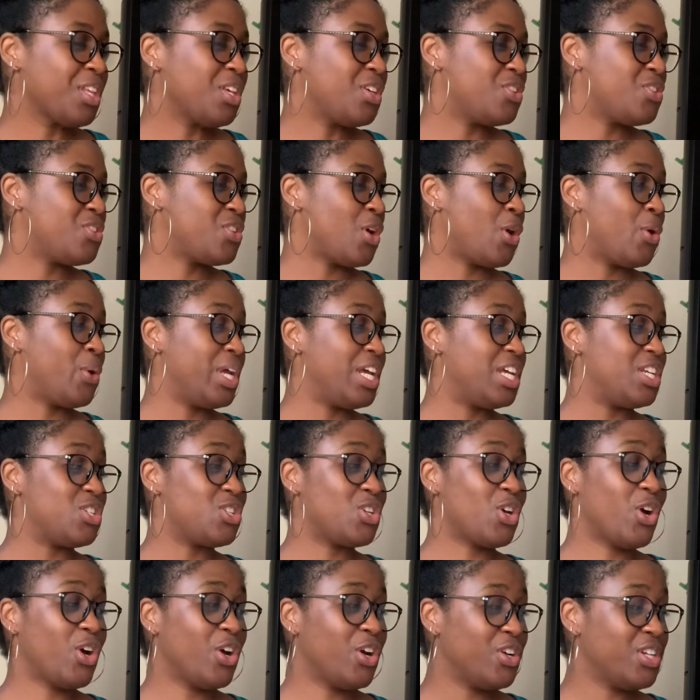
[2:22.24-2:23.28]
So it
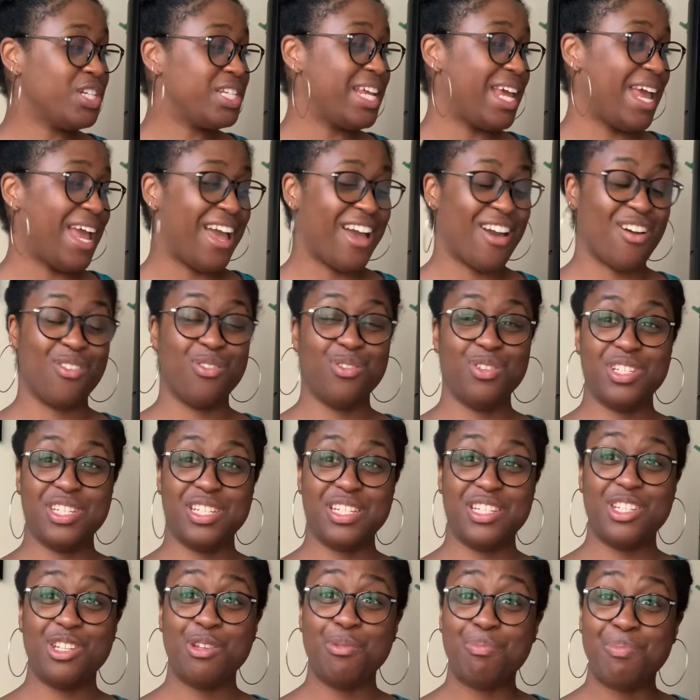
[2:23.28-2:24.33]
turned out
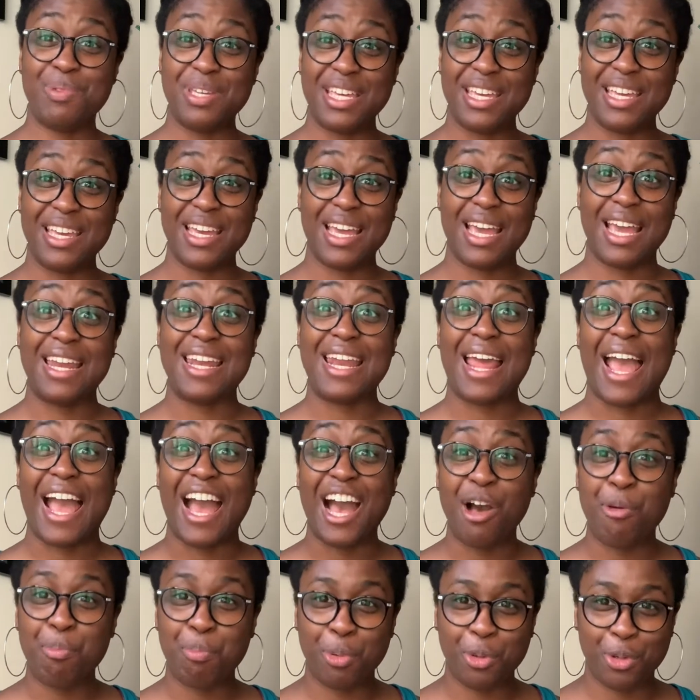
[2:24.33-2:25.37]
to be an
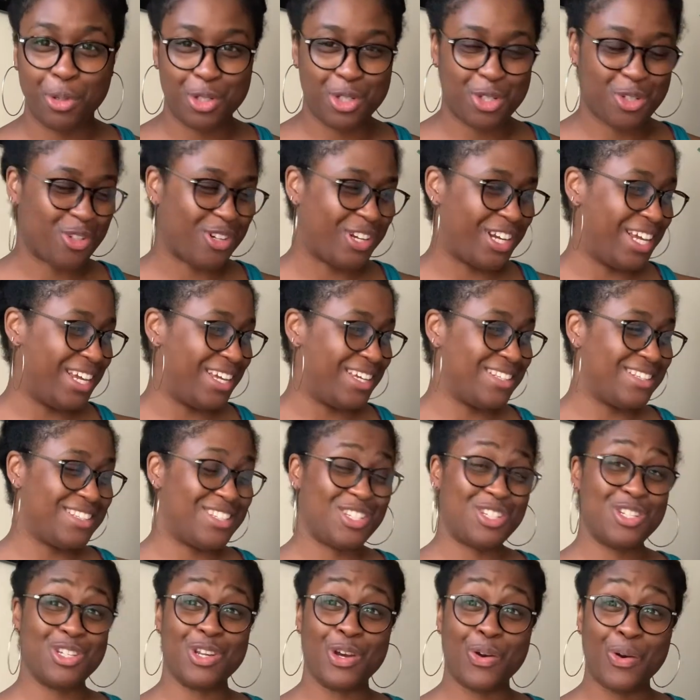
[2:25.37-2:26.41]
apple tree.
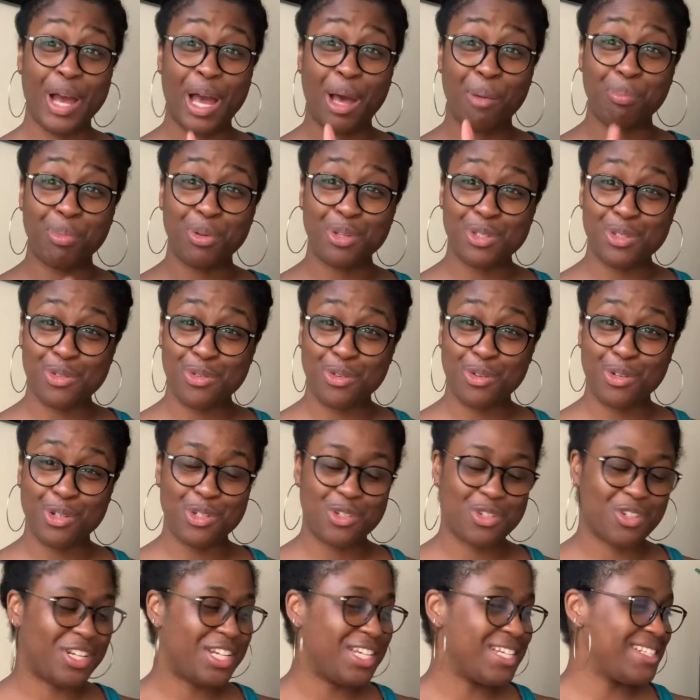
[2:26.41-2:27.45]
Did you know apples grew on
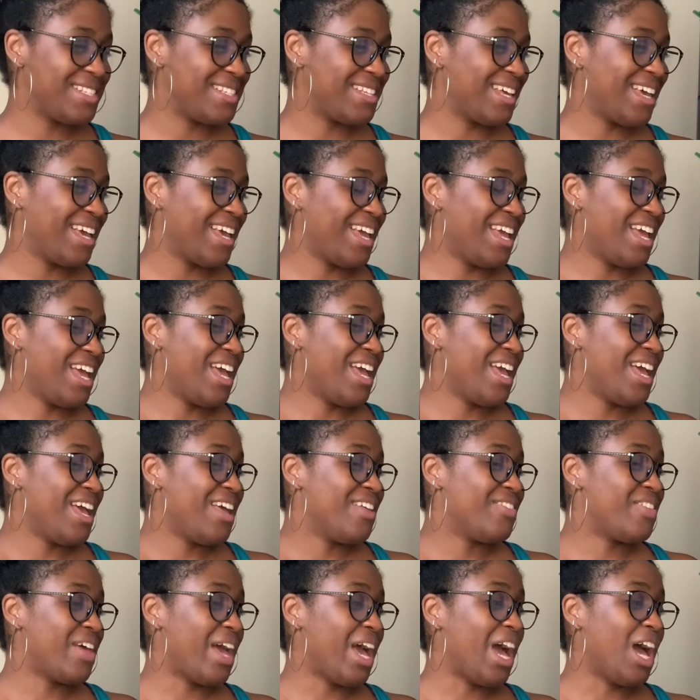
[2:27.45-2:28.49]
trees?
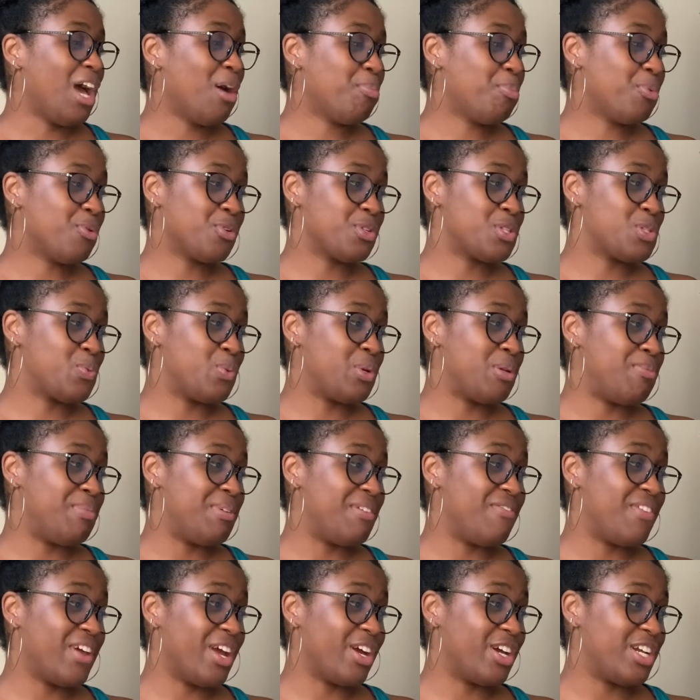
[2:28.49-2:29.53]
The apples would be
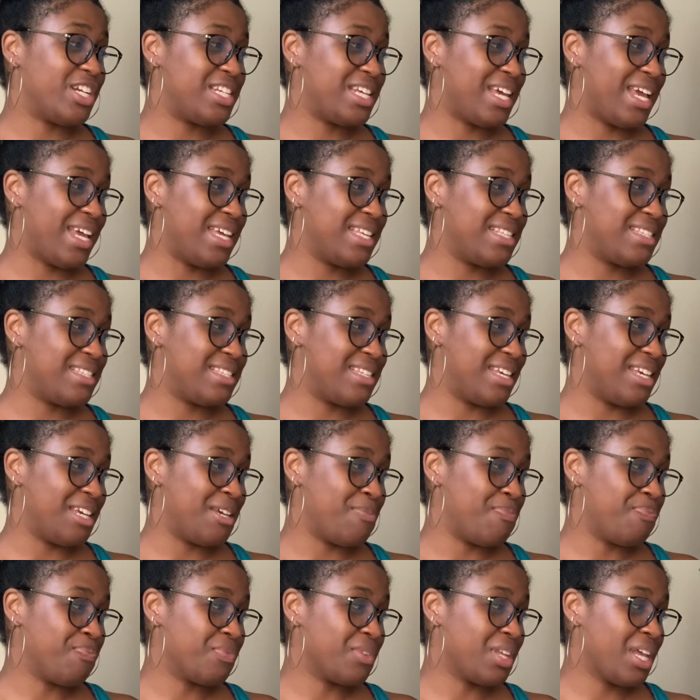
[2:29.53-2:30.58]
very
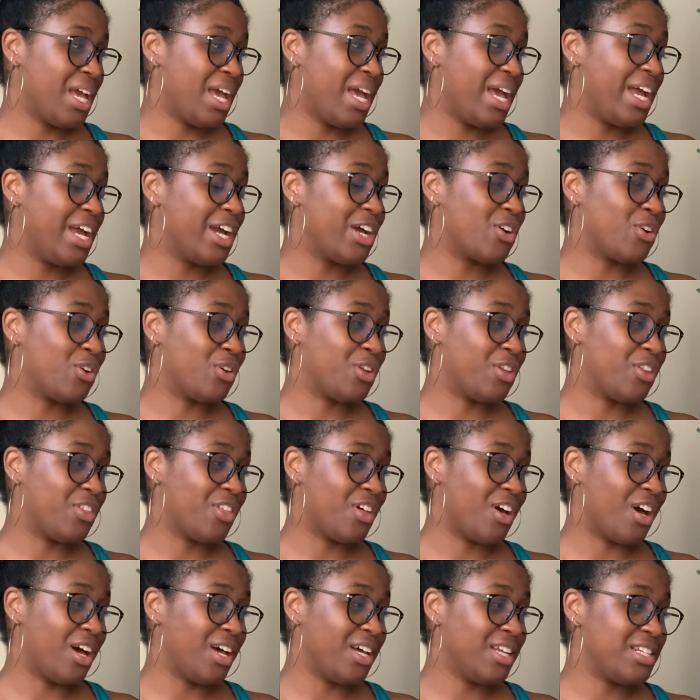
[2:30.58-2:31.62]
tasty, Harold
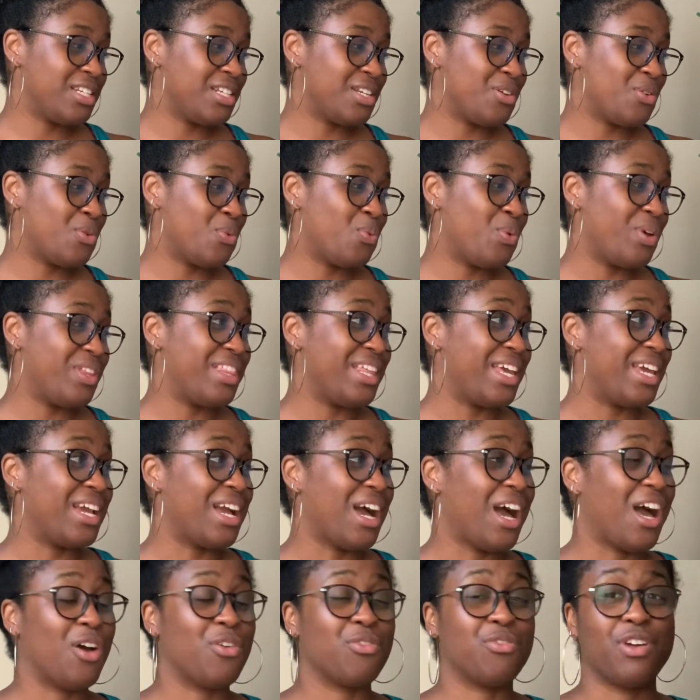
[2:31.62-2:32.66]
thought, when they
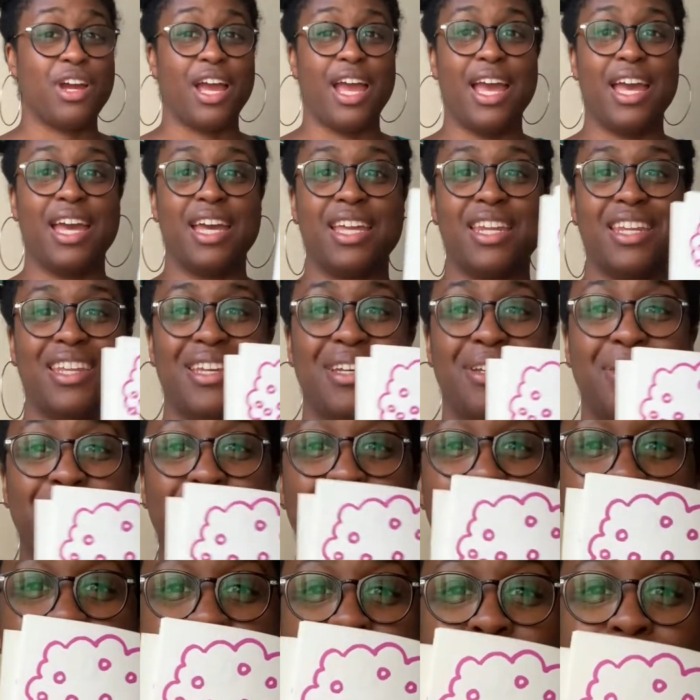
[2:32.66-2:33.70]
got red.
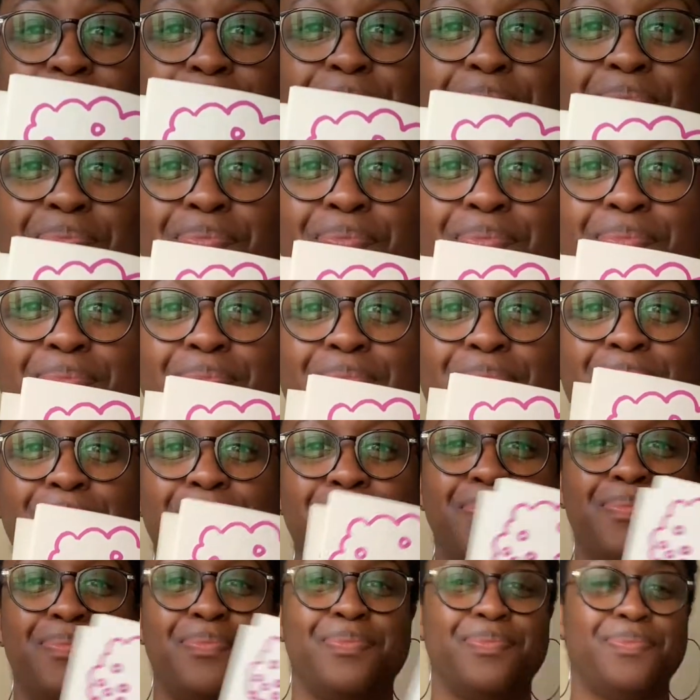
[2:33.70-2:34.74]

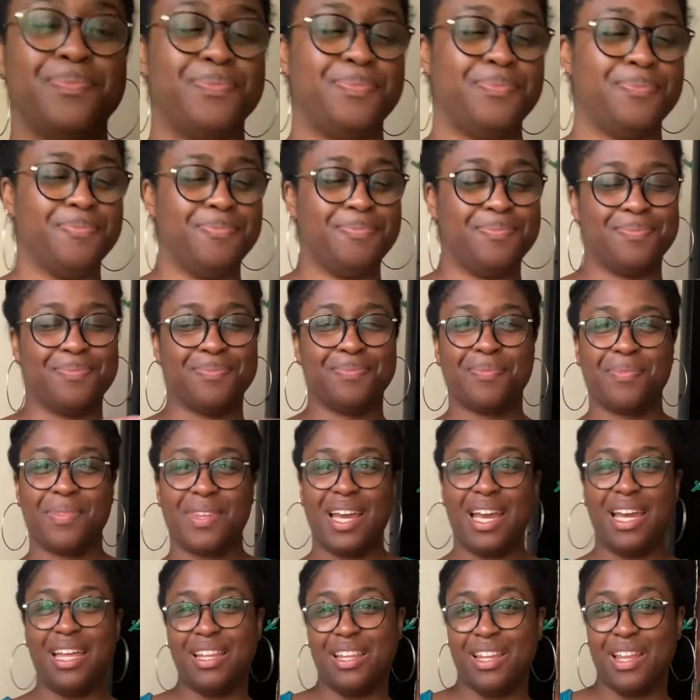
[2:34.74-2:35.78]

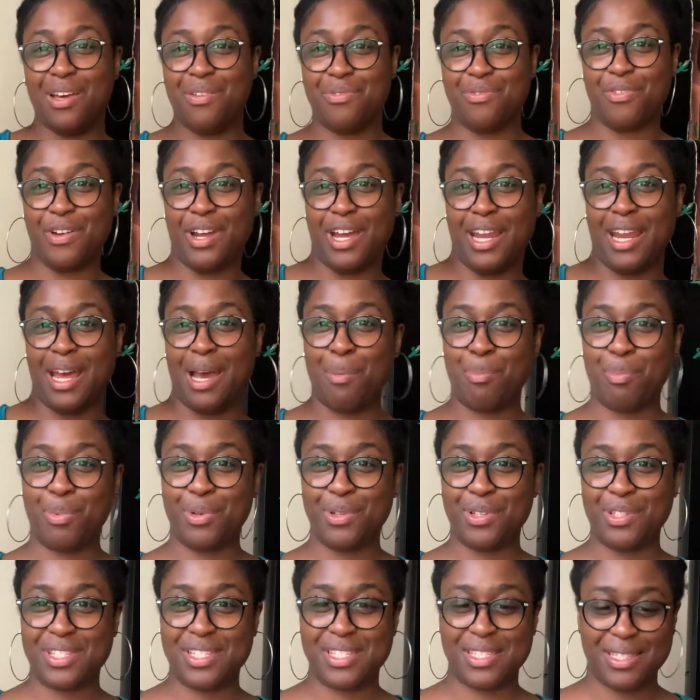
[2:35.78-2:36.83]
I love red
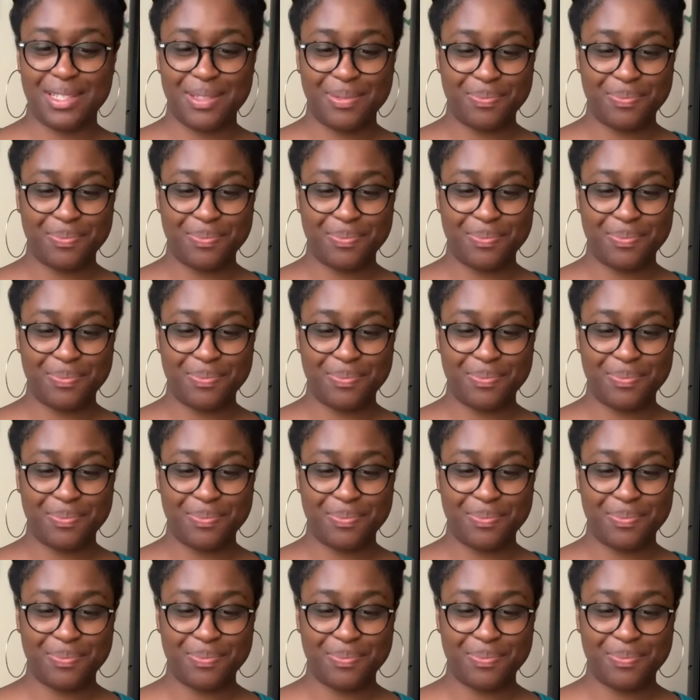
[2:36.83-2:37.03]
apples.